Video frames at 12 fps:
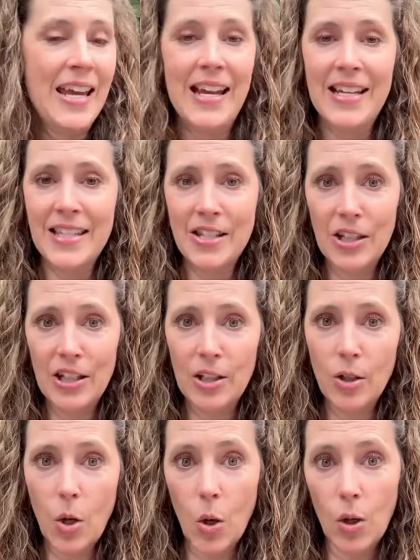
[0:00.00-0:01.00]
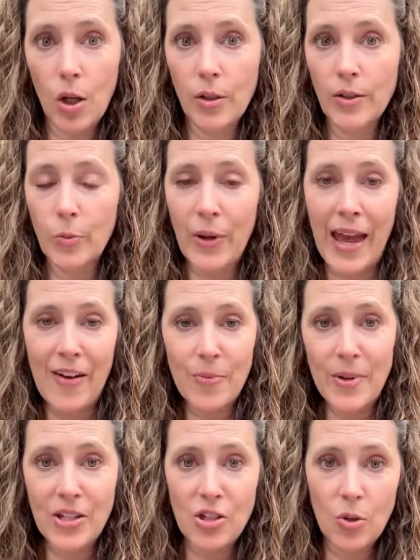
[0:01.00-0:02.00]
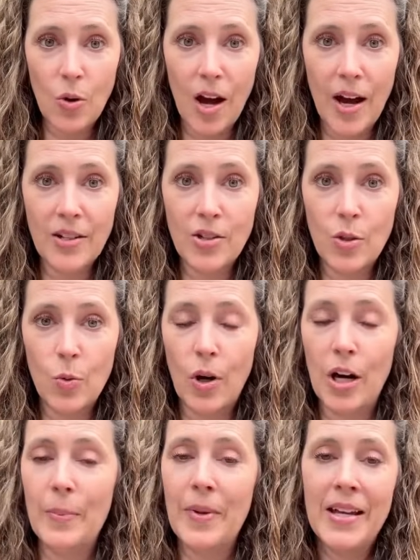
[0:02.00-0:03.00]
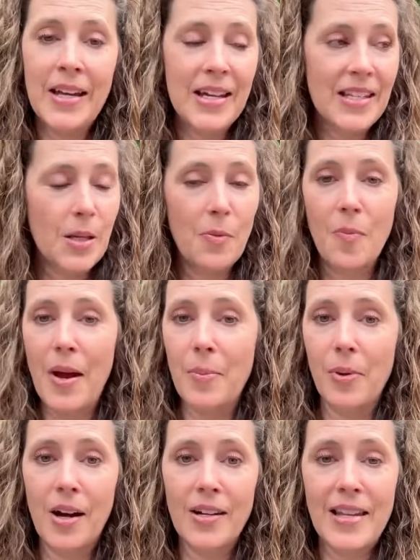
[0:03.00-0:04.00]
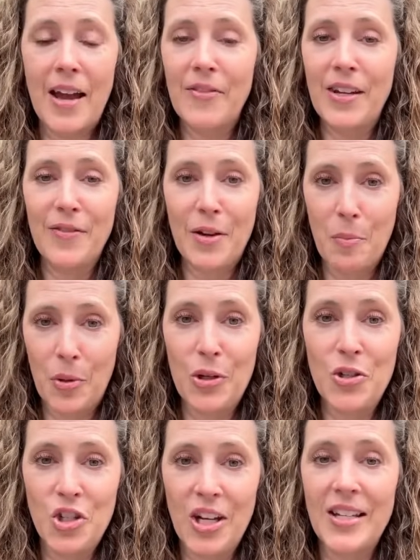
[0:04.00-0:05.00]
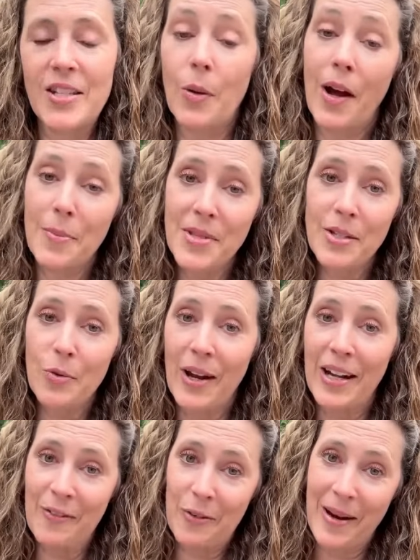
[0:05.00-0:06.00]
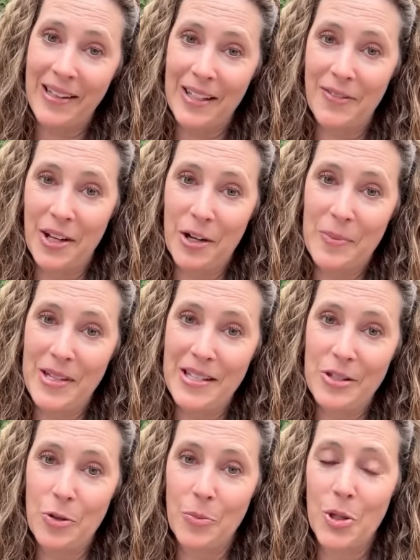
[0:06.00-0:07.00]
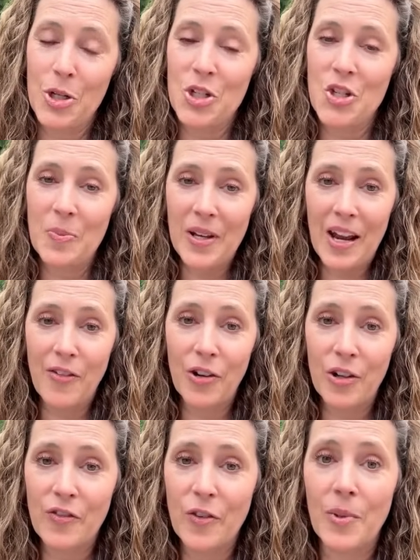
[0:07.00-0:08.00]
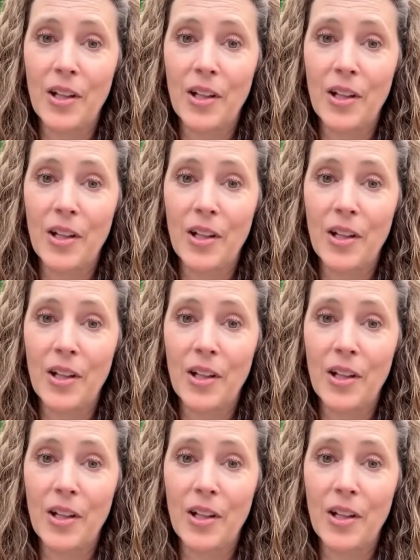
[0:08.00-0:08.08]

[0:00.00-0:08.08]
it's still a little cold. We haven't been too hot, too warm. Some of my blocks haven't even emerged yet, so I'm still waiting for my leafcutter bees to emerge, but I've heard from a